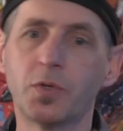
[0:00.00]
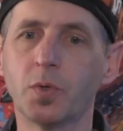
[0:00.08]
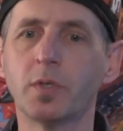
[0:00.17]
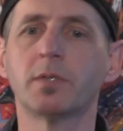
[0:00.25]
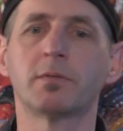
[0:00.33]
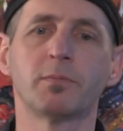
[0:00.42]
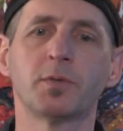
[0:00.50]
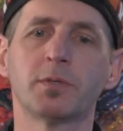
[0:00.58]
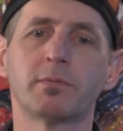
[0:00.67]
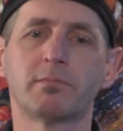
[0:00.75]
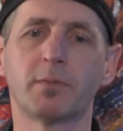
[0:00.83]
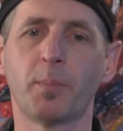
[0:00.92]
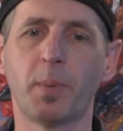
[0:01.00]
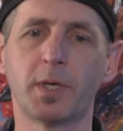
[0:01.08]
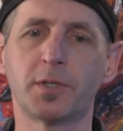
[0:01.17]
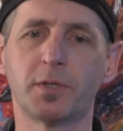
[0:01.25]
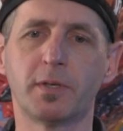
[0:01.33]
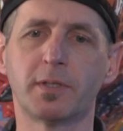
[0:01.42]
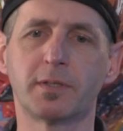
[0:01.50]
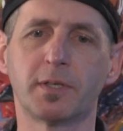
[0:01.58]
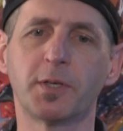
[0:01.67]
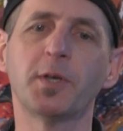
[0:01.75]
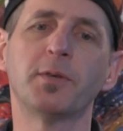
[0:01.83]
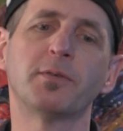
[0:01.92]
It truly is. There's a passion that's,
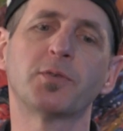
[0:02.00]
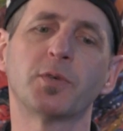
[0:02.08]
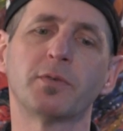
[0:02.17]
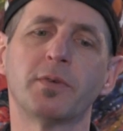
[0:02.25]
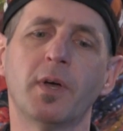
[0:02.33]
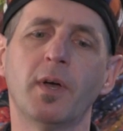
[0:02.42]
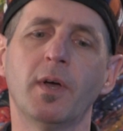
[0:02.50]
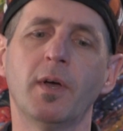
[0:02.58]
again, sort of